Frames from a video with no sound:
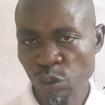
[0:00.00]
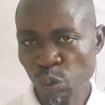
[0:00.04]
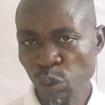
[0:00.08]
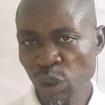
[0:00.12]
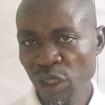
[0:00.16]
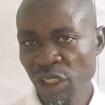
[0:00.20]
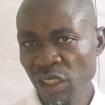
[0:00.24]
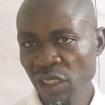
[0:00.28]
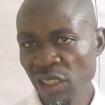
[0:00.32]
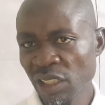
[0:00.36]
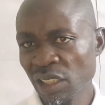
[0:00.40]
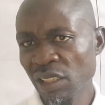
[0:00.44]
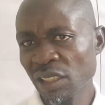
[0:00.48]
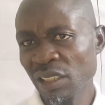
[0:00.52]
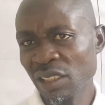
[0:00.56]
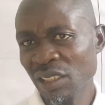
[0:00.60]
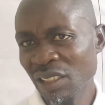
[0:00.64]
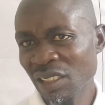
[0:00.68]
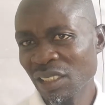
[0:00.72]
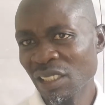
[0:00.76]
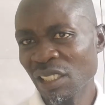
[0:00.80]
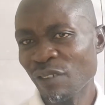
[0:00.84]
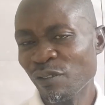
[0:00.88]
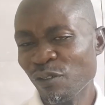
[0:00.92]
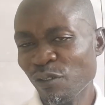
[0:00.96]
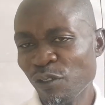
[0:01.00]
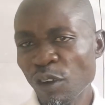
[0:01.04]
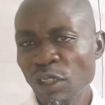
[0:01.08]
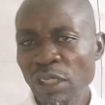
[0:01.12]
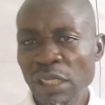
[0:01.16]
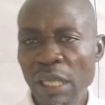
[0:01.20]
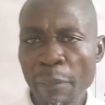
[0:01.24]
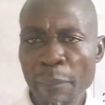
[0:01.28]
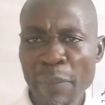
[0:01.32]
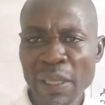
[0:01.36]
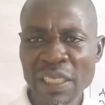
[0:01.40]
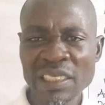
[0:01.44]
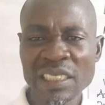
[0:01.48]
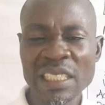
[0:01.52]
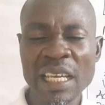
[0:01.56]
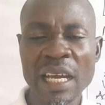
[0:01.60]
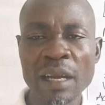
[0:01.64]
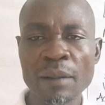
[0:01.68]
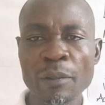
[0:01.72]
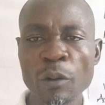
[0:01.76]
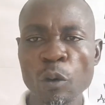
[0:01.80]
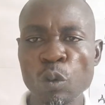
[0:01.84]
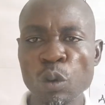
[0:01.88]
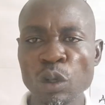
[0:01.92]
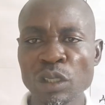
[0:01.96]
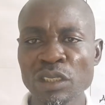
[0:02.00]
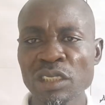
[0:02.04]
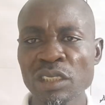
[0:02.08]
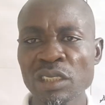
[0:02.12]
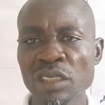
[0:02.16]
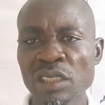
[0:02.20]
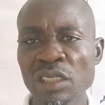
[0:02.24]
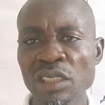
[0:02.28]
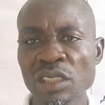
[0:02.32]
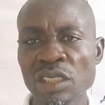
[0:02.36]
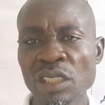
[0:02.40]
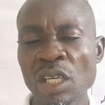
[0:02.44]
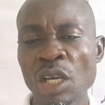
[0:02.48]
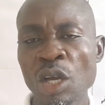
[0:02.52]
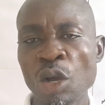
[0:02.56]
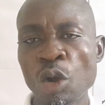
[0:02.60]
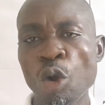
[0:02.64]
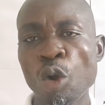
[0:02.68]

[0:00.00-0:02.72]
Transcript: which is the fundamental quantities